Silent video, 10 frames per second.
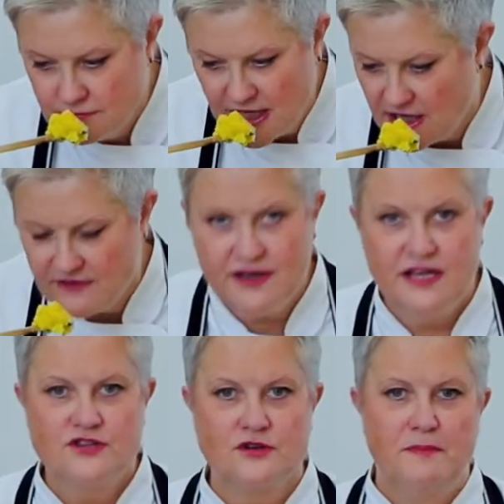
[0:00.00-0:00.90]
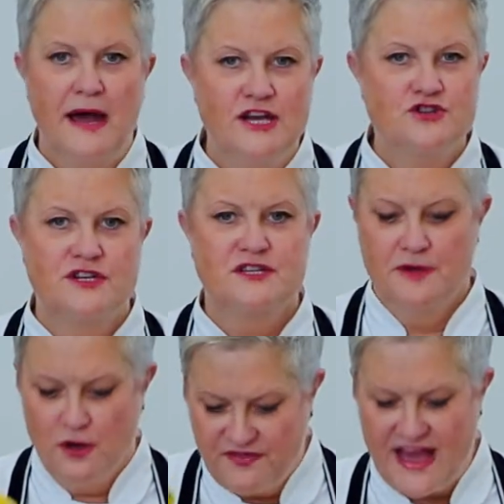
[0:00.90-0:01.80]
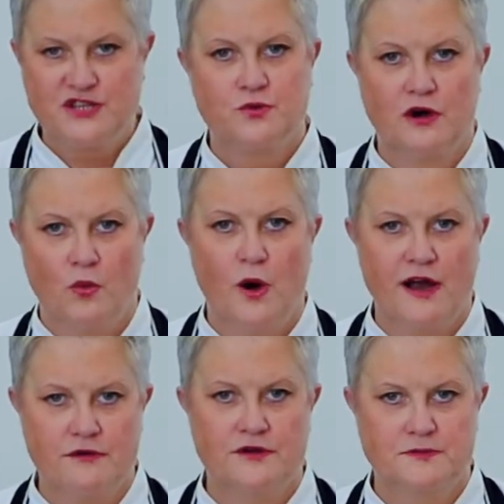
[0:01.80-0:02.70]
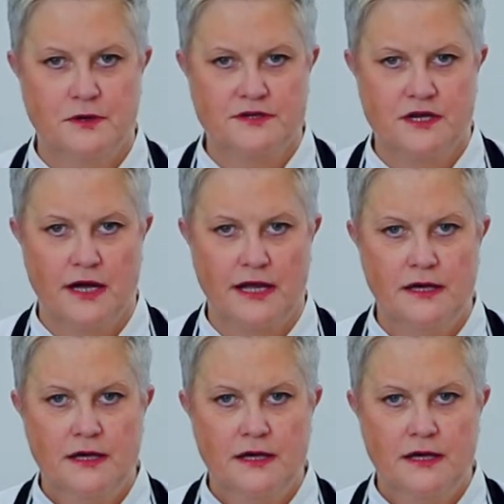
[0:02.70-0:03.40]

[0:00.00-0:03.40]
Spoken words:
That lovely sort of pastry smell, that's what a white roux smells like.